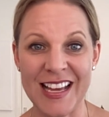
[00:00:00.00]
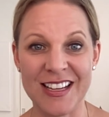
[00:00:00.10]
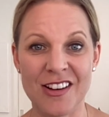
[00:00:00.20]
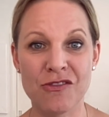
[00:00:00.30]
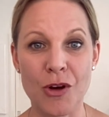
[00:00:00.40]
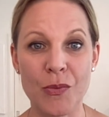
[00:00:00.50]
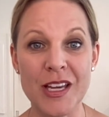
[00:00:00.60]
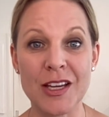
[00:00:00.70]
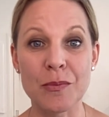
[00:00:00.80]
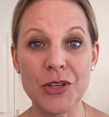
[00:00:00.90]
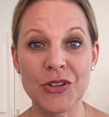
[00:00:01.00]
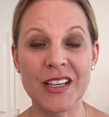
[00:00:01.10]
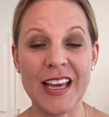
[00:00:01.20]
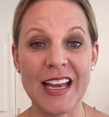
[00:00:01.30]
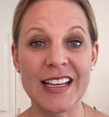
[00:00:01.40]
of what we
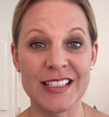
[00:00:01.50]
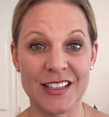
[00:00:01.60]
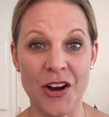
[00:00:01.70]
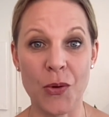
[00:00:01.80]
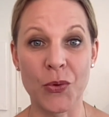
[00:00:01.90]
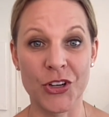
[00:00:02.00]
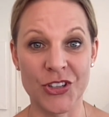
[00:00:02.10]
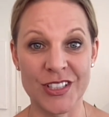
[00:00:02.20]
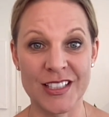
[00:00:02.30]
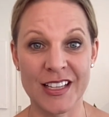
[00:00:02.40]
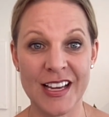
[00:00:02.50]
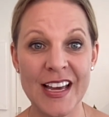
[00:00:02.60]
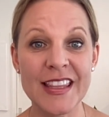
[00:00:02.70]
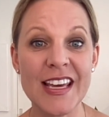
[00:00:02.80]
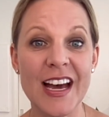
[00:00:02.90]
communicate is in our words.
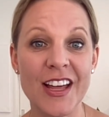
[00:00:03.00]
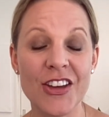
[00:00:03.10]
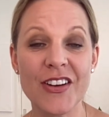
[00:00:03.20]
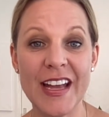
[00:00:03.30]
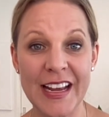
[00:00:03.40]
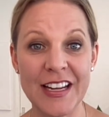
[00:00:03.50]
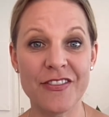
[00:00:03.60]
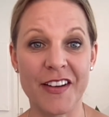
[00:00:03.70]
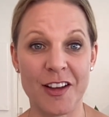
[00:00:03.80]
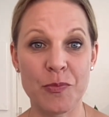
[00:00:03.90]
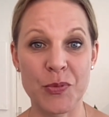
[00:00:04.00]
The other 85%